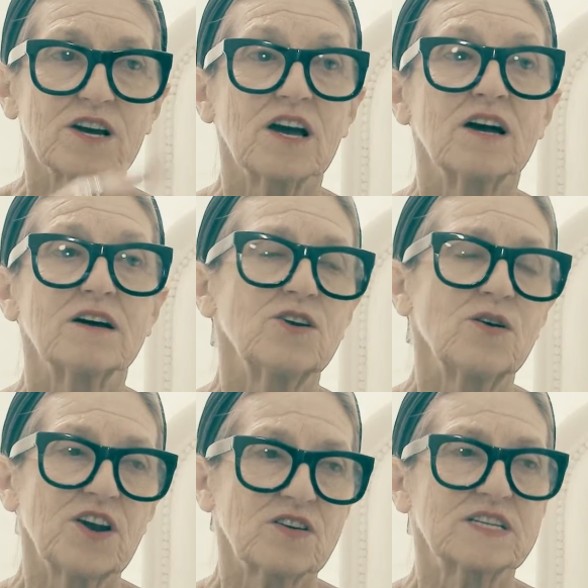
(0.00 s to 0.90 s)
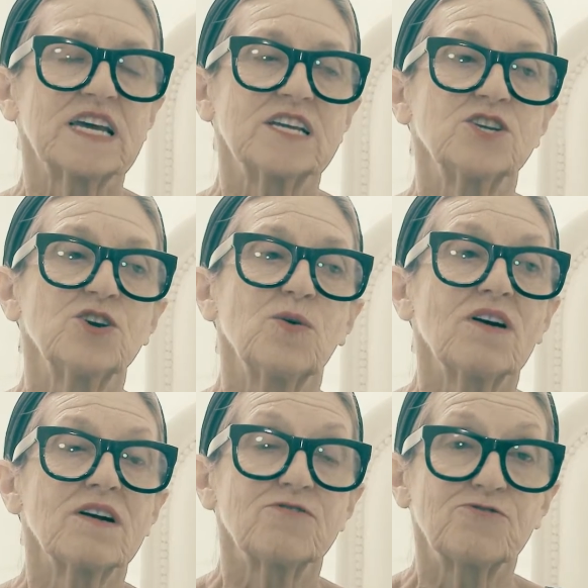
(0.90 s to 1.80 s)
you are not contained, you
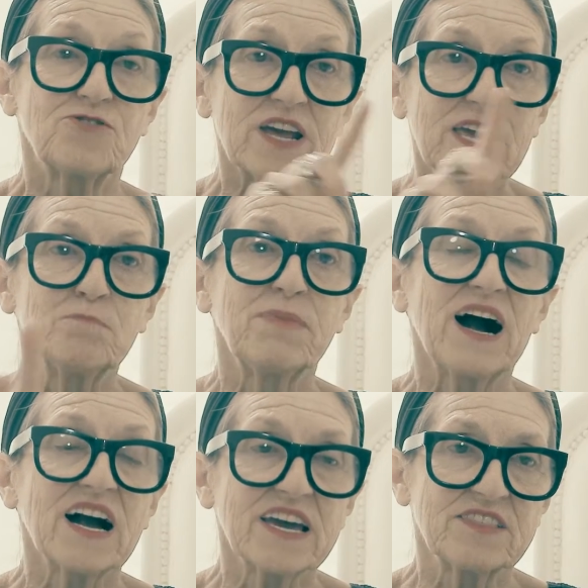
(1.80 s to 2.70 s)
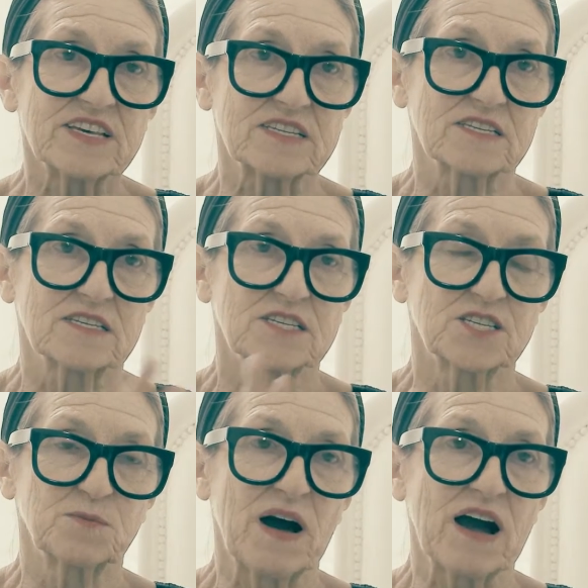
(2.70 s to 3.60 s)
are free by this
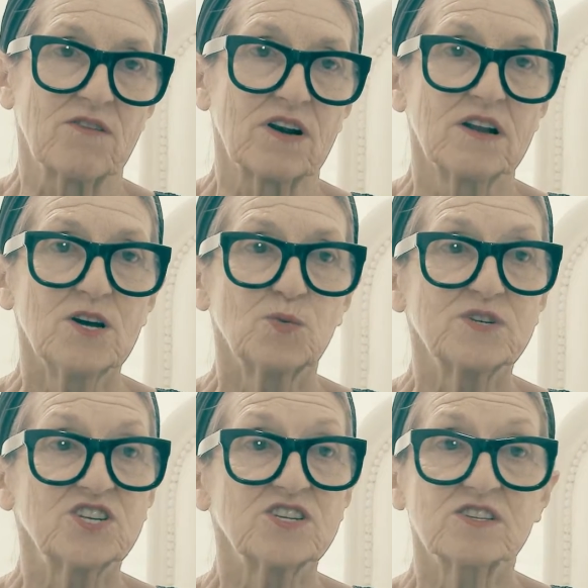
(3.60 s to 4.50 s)
spiral, which